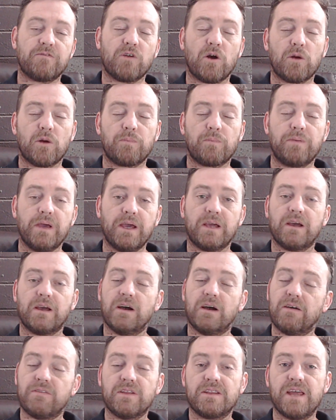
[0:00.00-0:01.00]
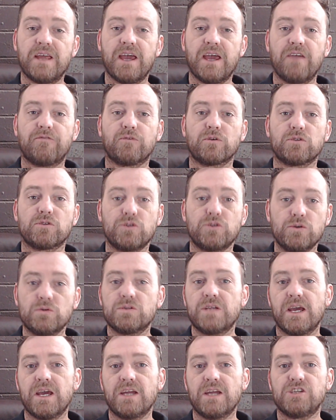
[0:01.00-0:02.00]
for our pick of the day for
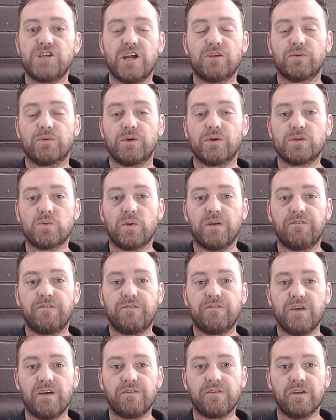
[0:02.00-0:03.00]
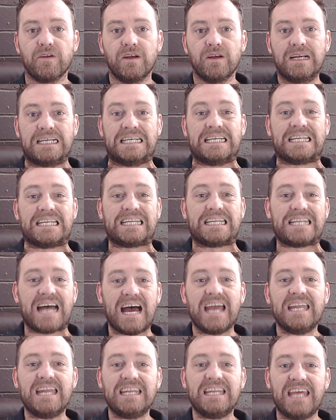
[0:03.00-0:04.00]
Tuesday, January 25th.
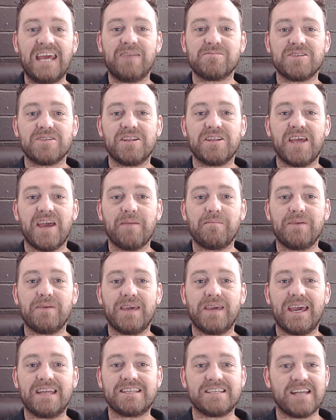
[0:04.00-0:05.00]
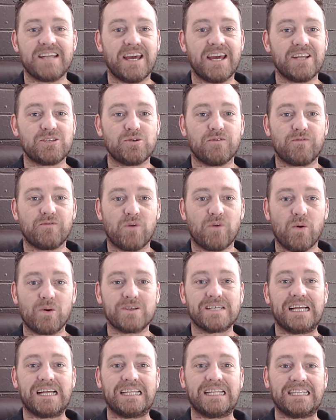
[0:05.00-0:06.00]
Nine games in the NBA tonight, so of
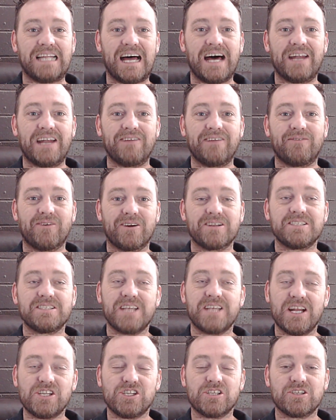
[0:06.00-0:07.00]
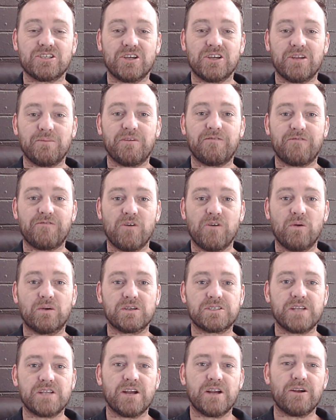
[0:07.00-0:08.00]
course a lot of our attention is going to be
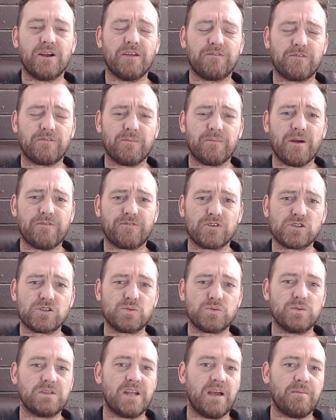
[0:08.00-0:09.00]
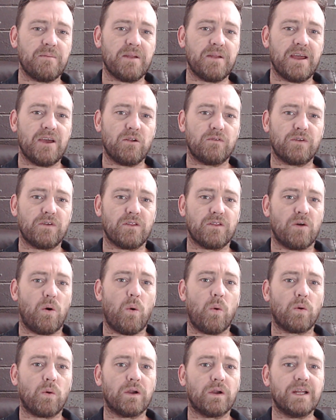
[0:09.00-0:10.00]
focused there. And for my first one today, I'm going to head over to the
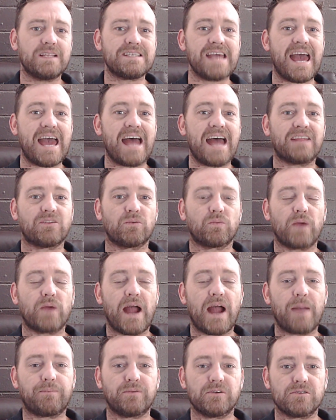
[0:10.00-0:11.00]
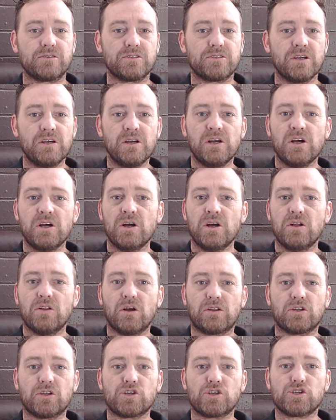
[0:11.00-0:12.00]
Hornets at the Raptors.
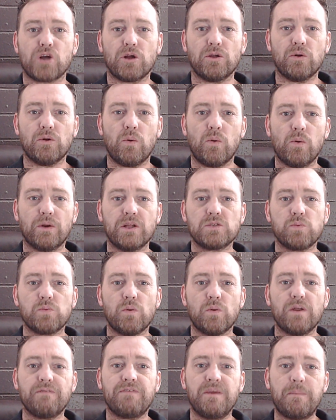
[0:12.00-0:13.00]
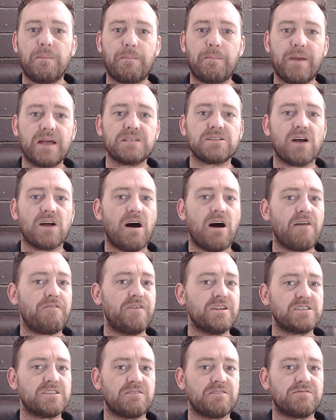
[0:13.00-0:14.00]
Look, the Charlotte Hornets, one of the best
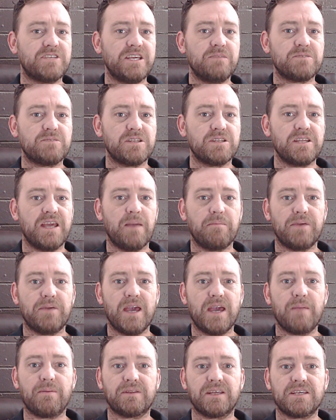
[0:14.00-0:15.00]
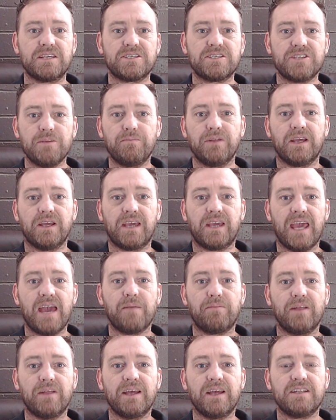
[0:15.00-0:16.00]
offensive teams in the NBA, but they simply
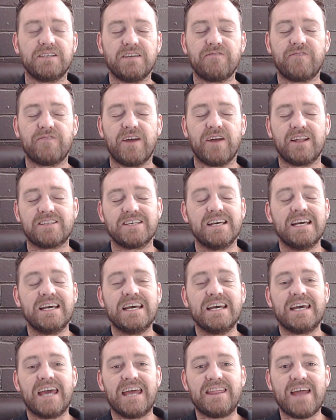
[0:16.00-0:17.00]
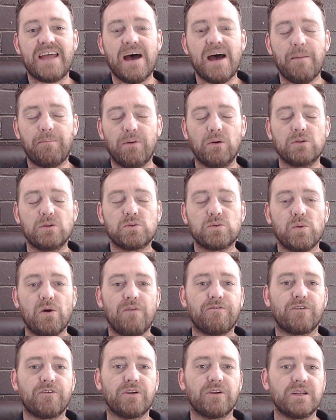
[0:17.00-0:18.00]
can't play defense, and that bodes
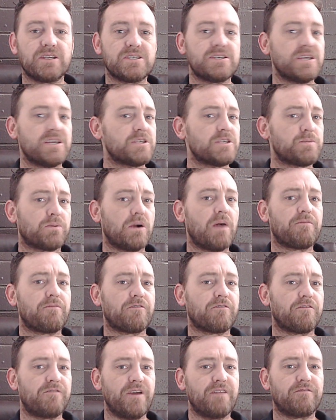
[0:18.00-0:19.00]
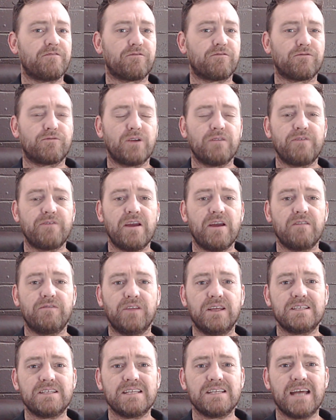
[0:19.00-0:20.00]
well for an assist prop for Fred
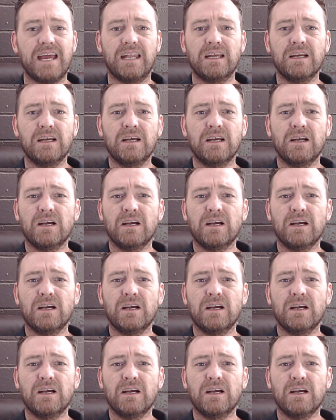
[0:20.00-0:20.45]
VanVleet tonight.